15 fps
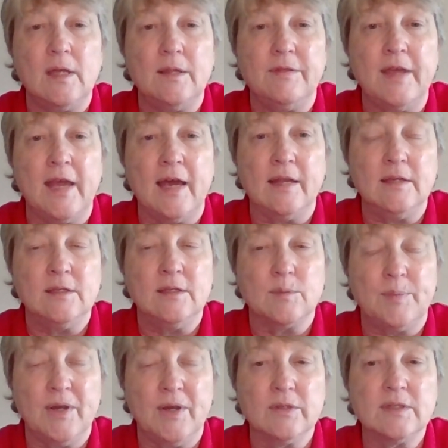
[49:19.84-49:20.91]
That is a
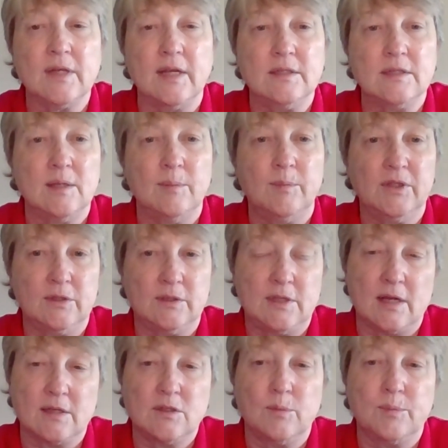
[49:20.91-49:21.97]
parasite similar to
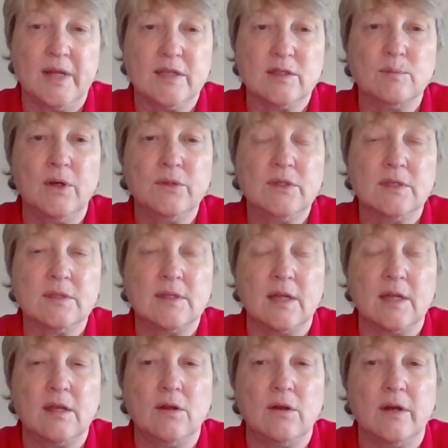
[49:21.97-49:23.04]
toxoplasmosis
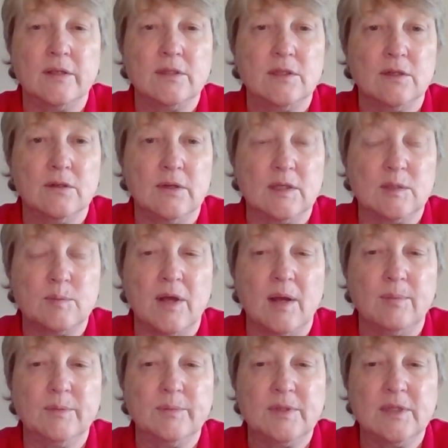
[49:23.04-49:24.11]
that can cause serious
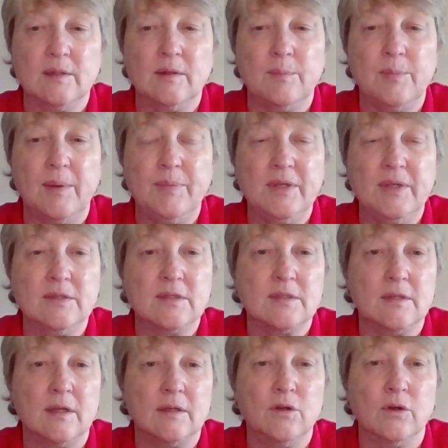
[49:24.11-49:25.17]
problems in the puppy's
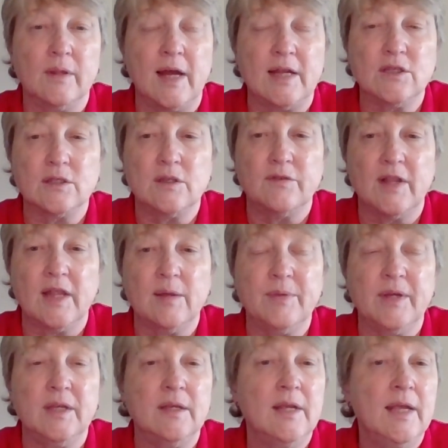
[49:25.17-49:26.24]
neurologic
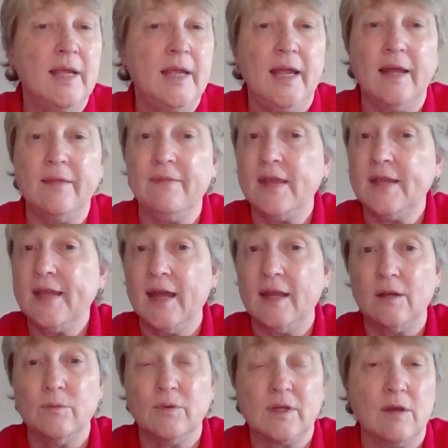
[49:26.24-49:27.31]
development, and they
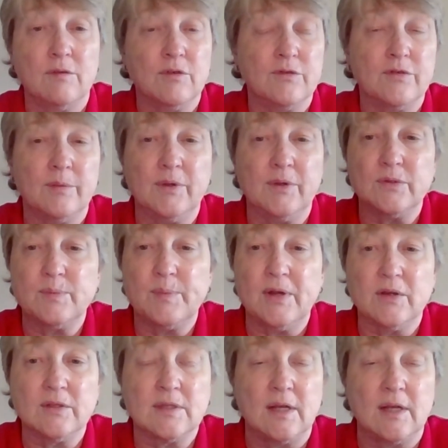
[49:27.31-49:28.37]
cannot recover from those
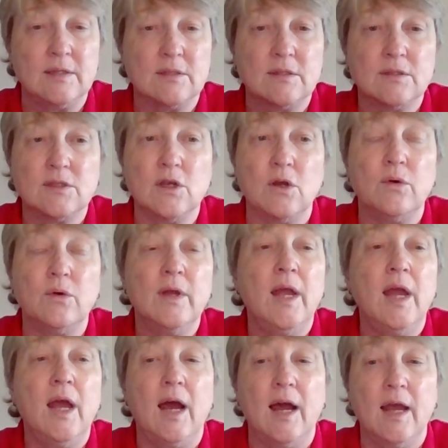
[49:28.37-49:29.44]
parasites. So
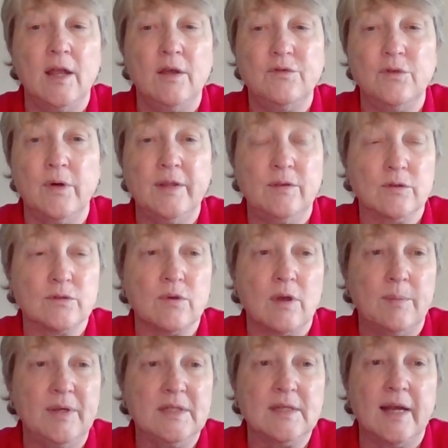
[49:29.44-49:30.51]
I avoid those raw
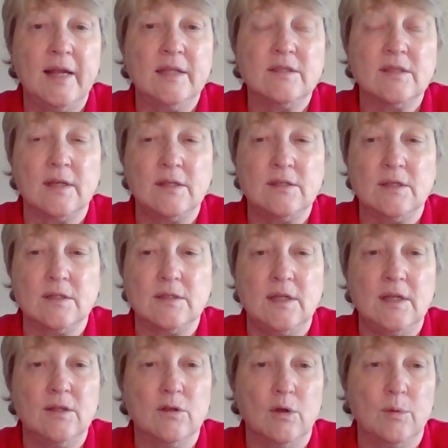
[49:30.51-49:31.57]
meat diets, and I stick to
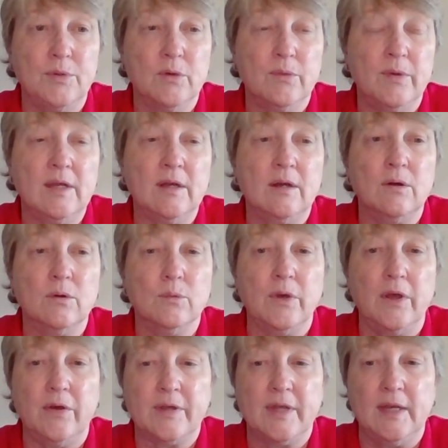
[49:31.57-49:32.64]
either a Purina or
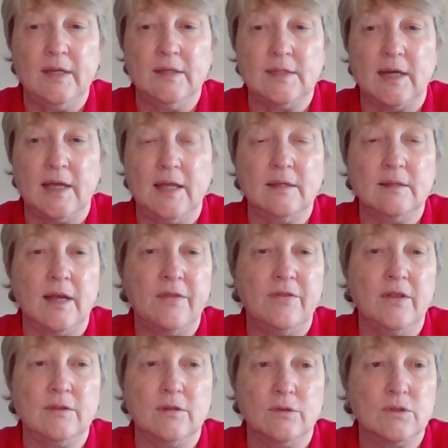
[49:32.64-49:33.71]
Royal Canin diet. I
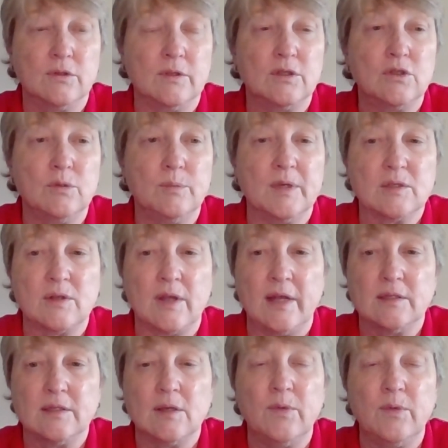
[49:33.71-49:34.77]
think those are the two best
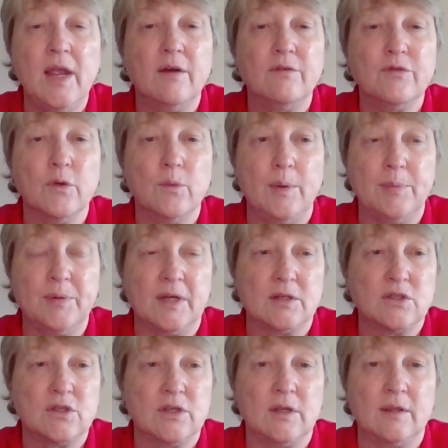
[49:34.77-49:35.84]
diets that we have for
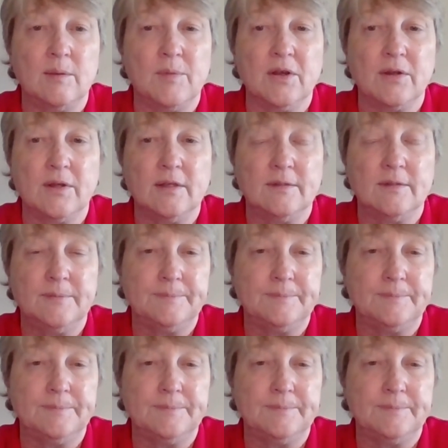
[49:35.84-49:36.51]
reproduction on the market.